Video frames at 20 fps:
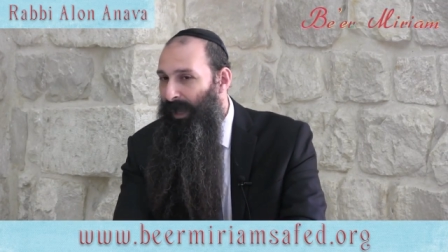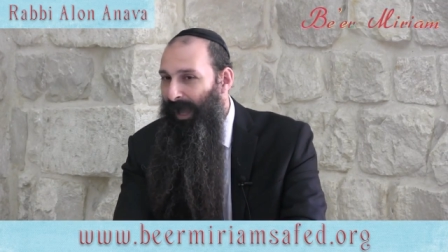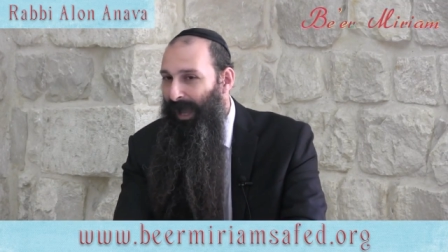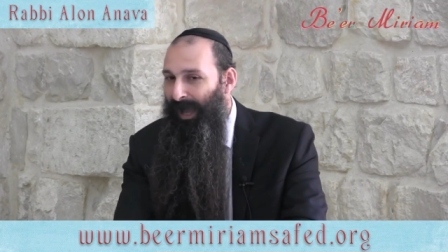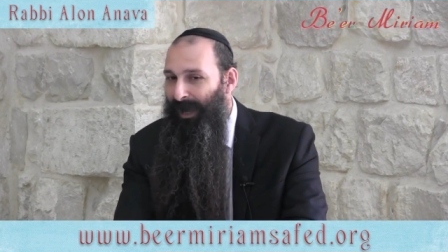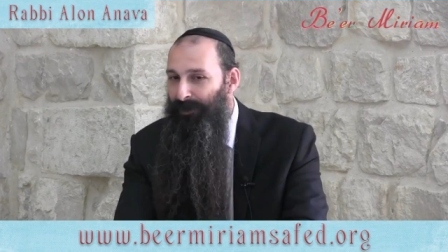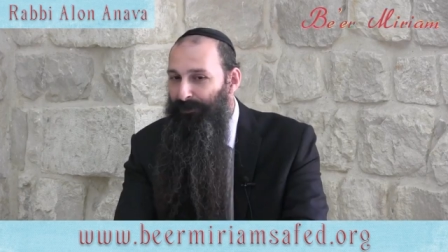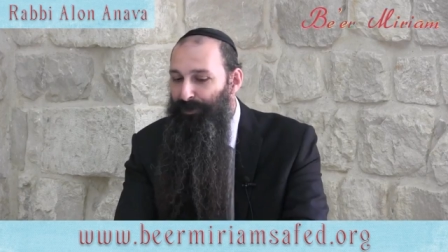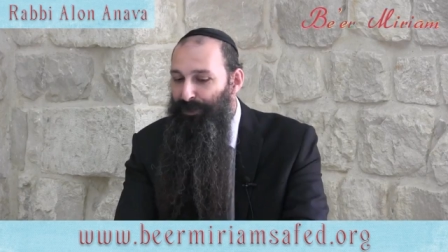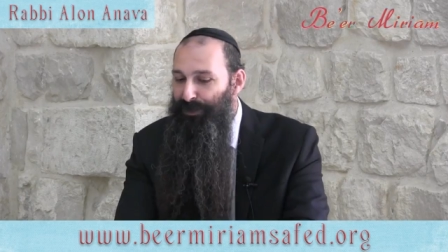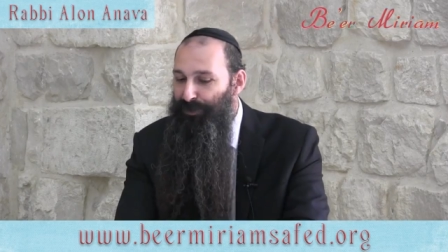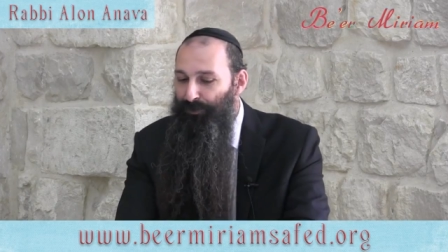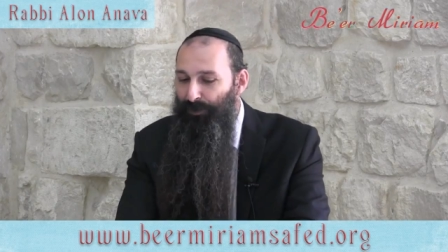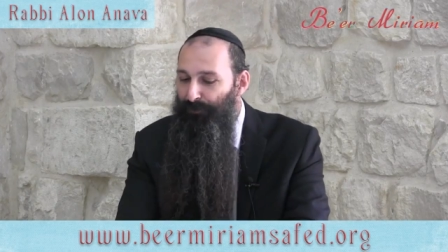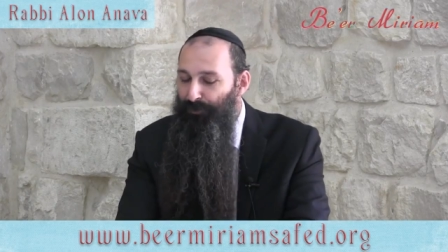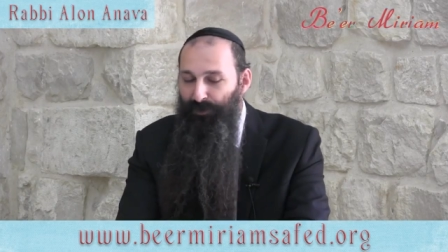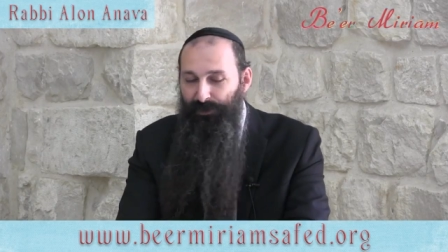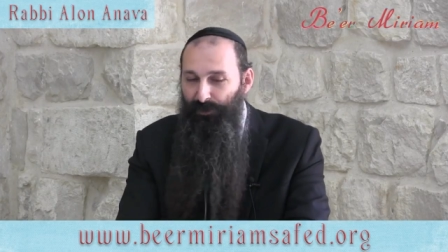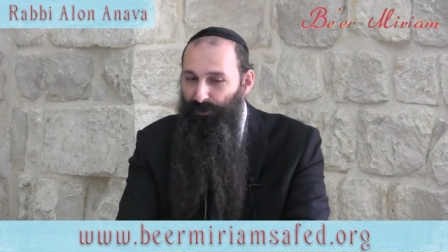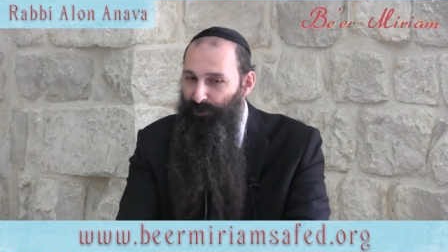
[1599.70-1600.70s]
And this
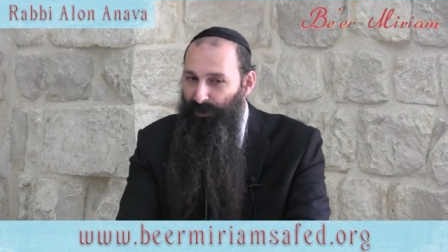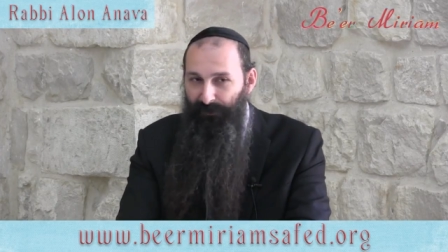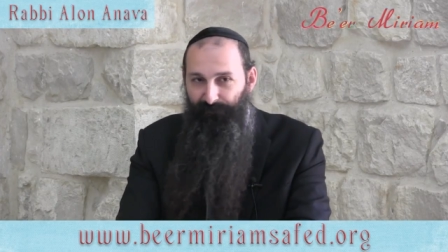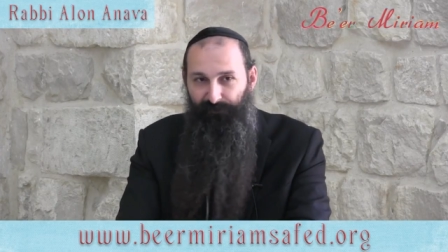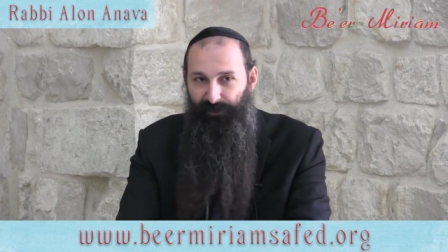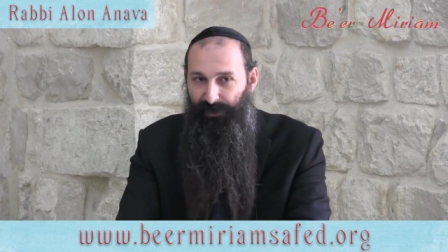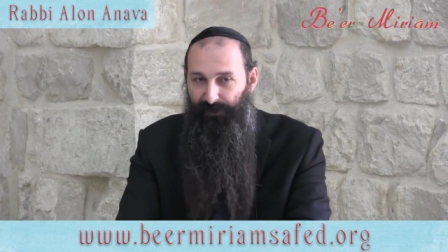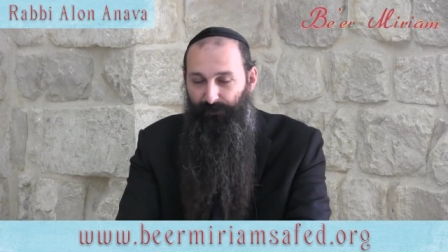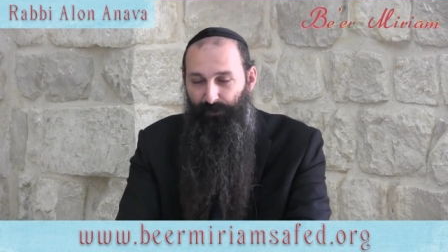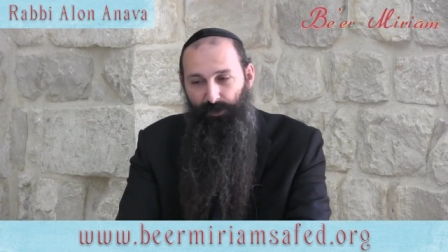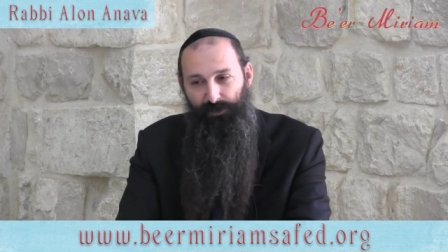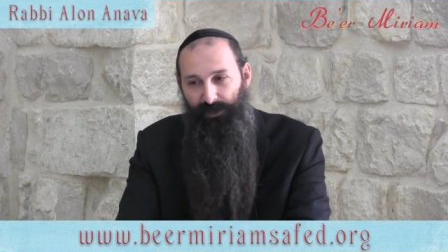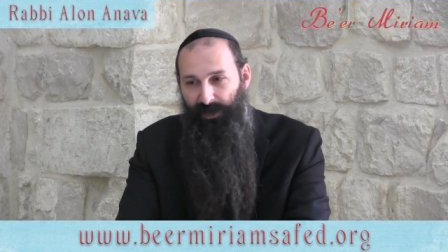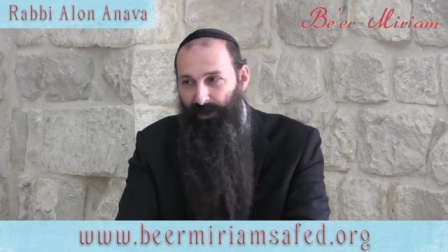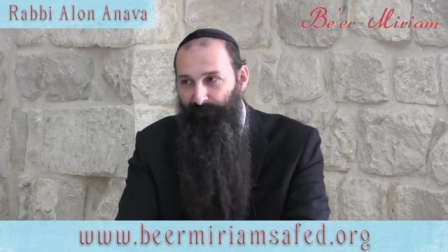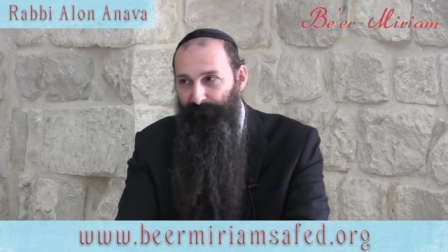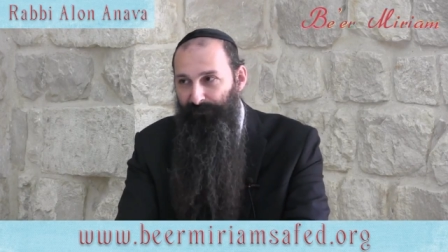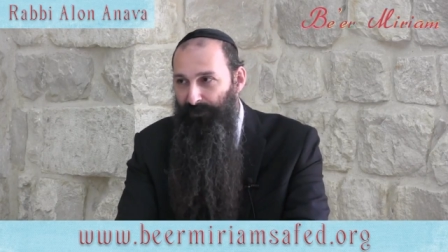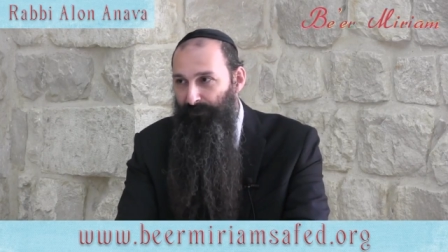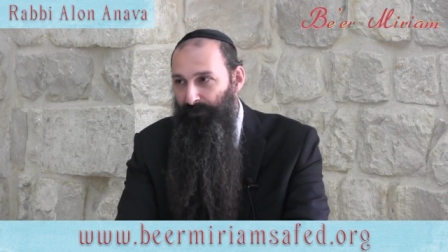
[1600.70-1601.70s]
trip was not convenient, not
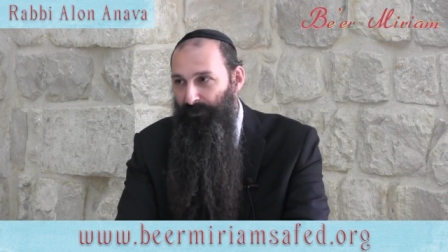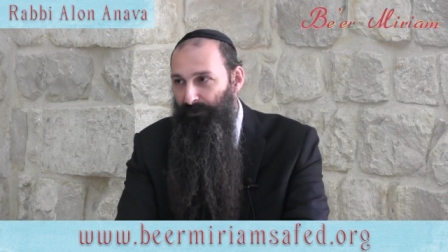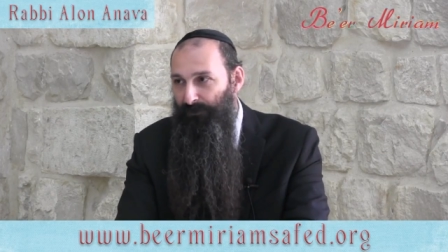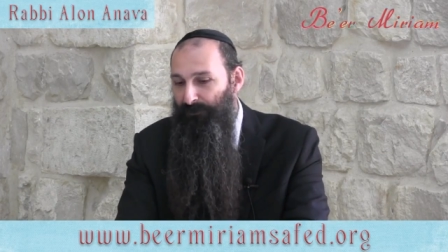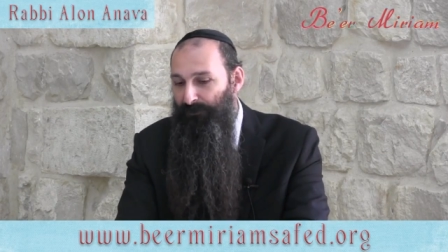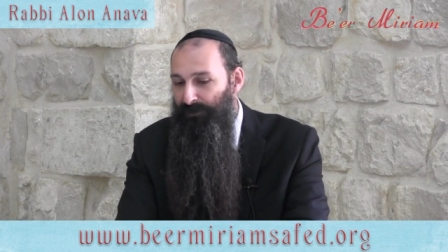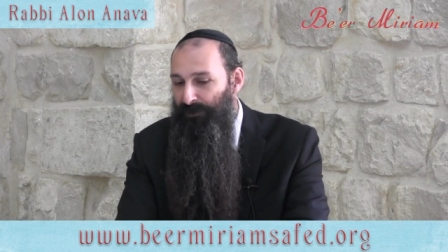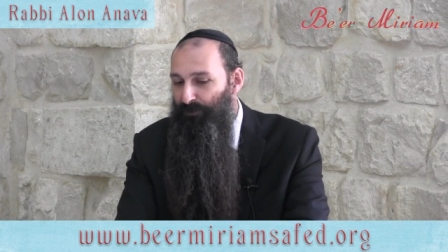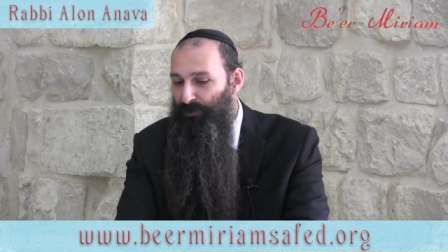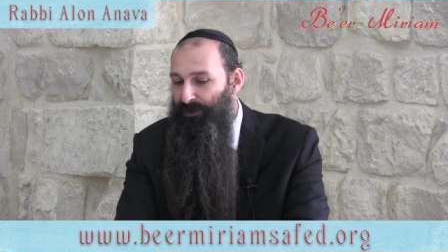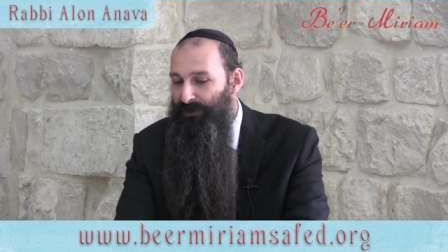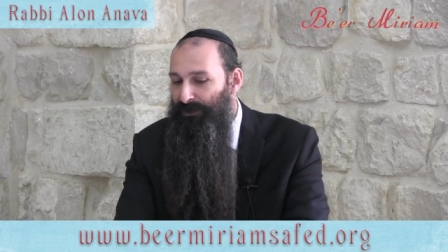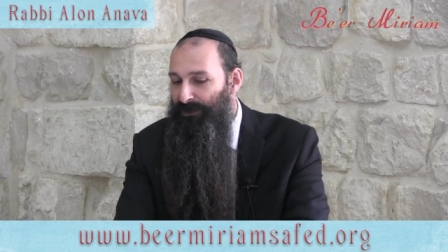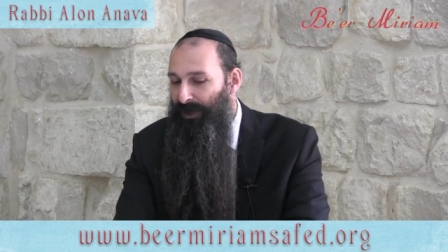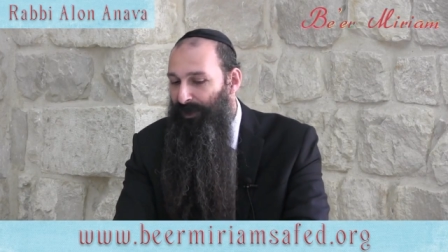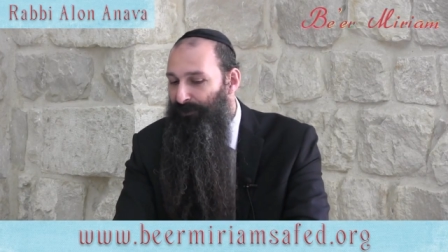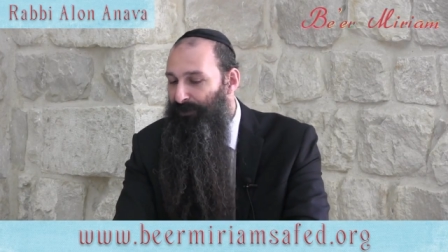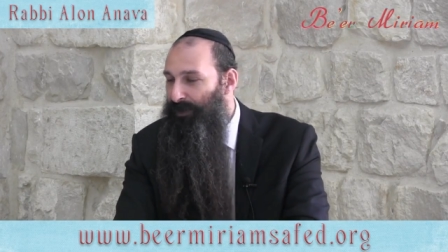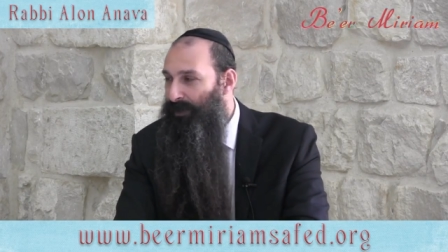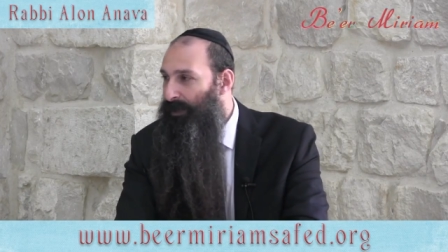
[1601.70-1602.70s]
comfortable. There was
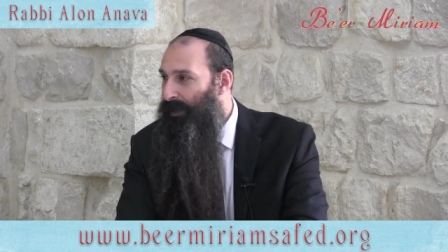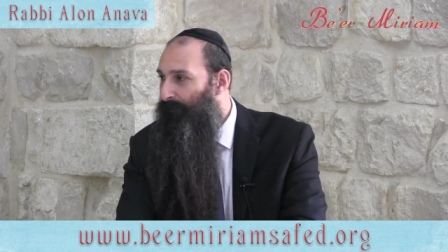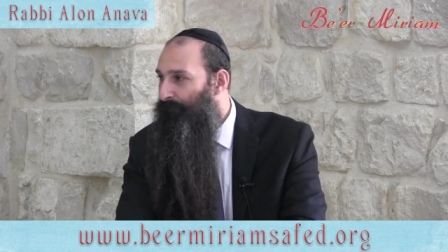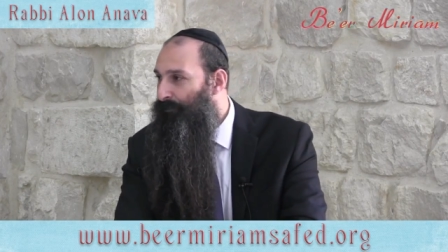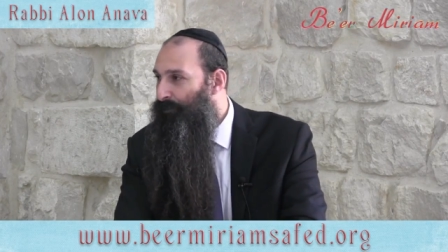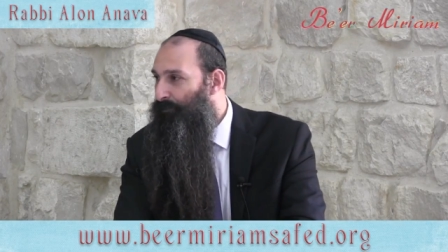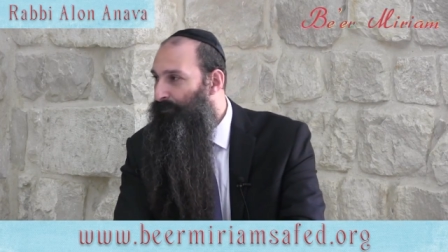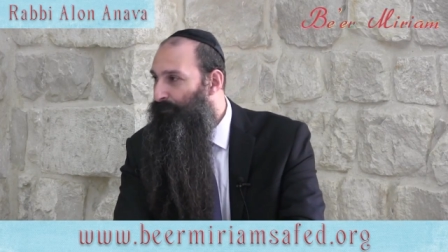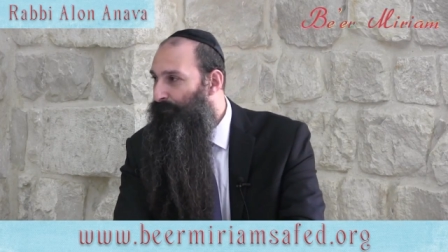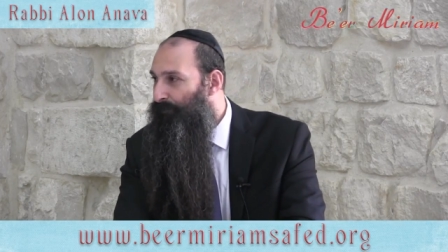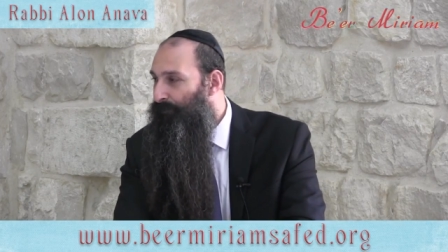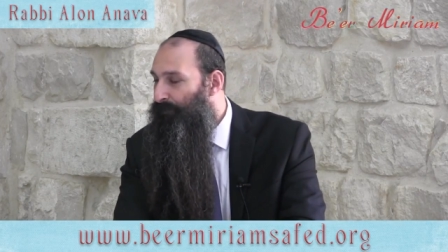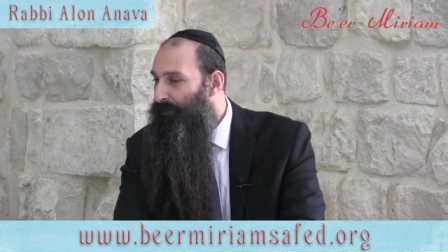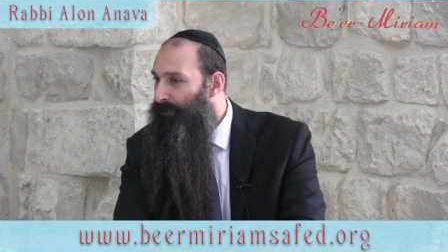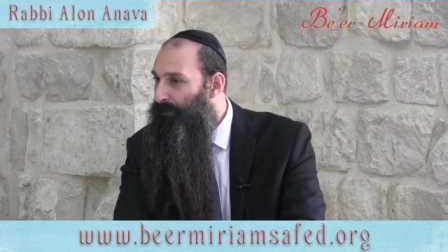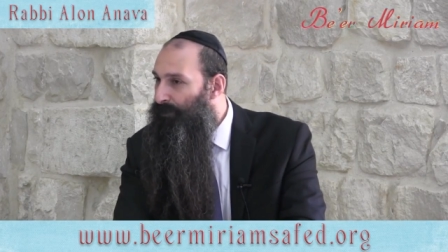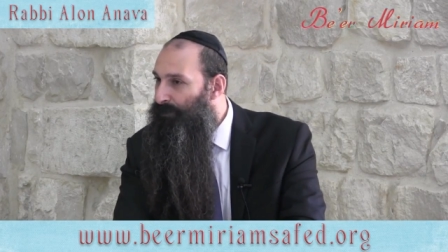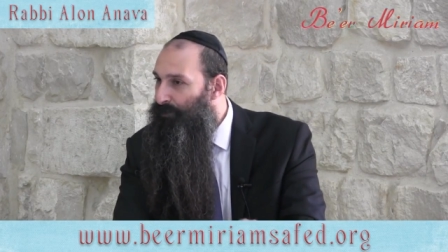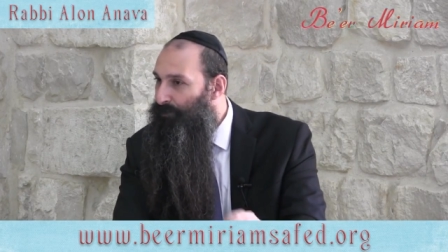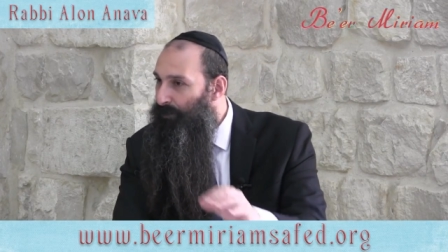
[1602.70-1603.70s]
nothing comfortable for
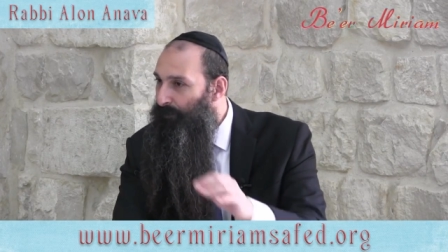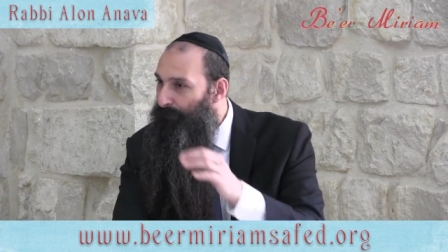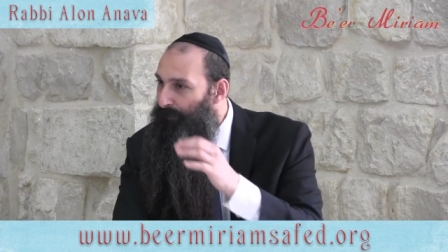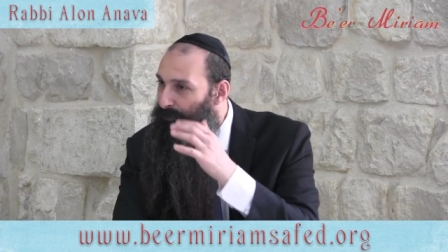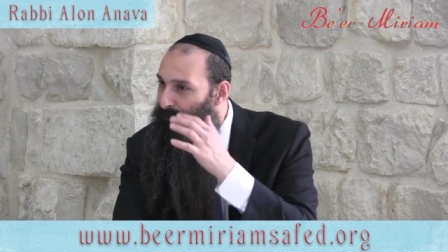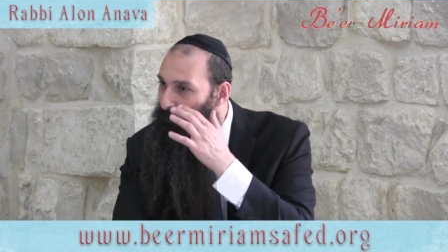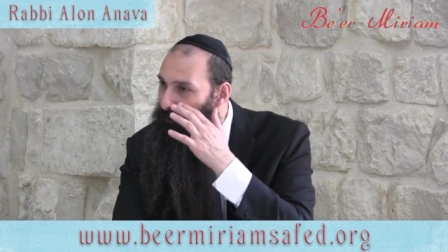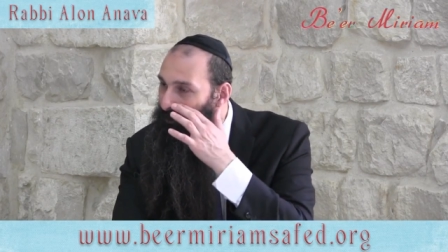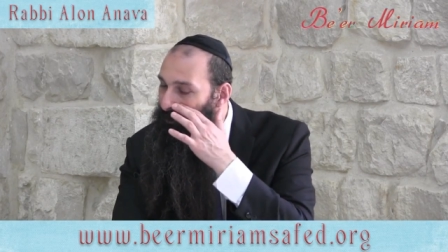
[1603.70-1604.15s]
me in this trip.